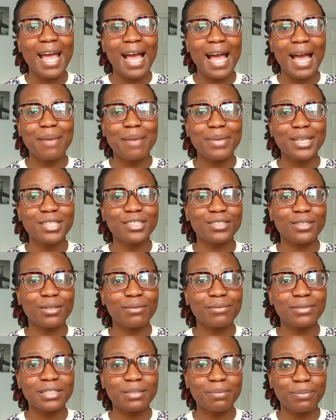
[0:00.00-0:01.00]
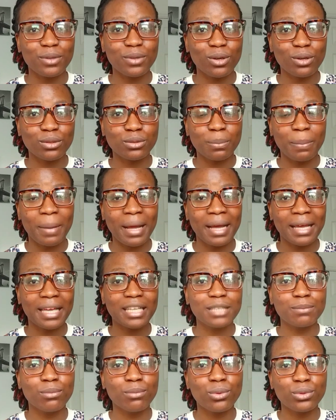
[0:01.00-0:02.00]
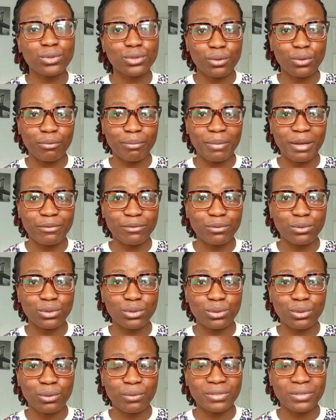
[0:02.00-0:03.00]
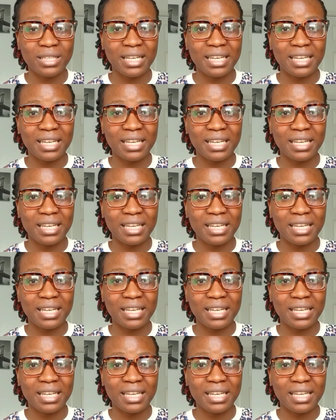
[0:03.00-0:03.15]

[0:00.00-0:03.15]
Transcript: I made use of Ziploc to package most of my foodstuffs,